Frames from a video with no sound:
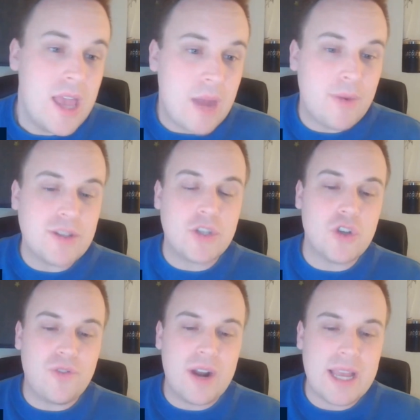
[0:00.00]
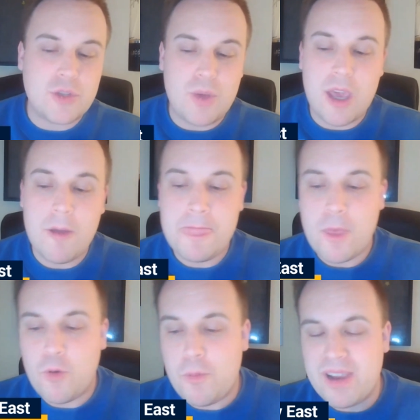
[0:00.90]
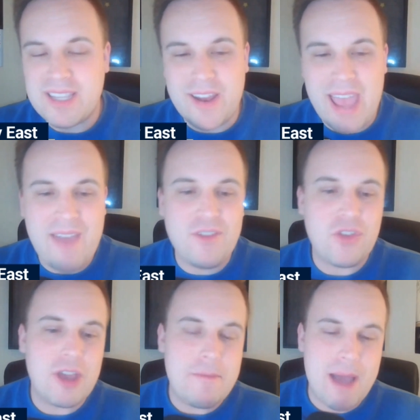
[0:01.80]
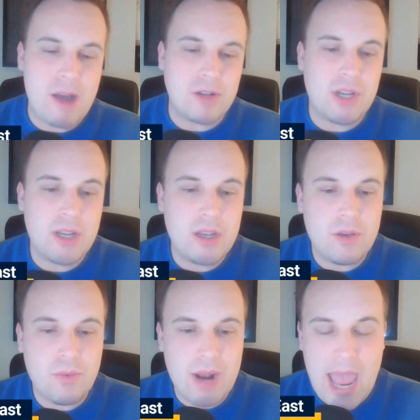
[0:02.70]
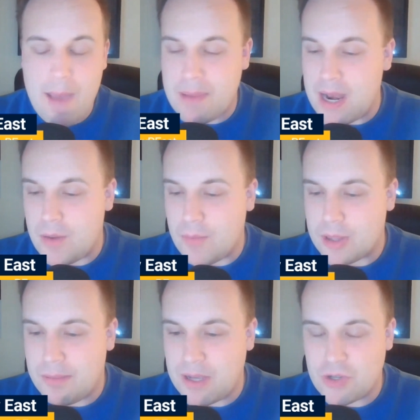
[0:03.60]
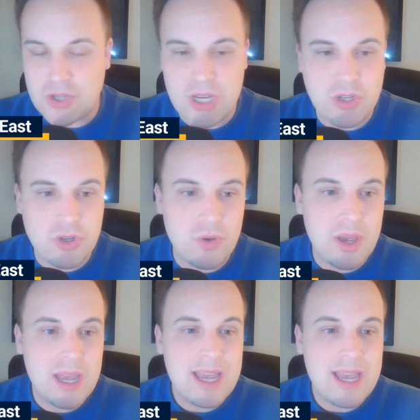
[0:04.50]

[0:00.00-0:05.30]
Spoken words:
And once it's over next week, we'll break down everything about what happened and what the Pacers can do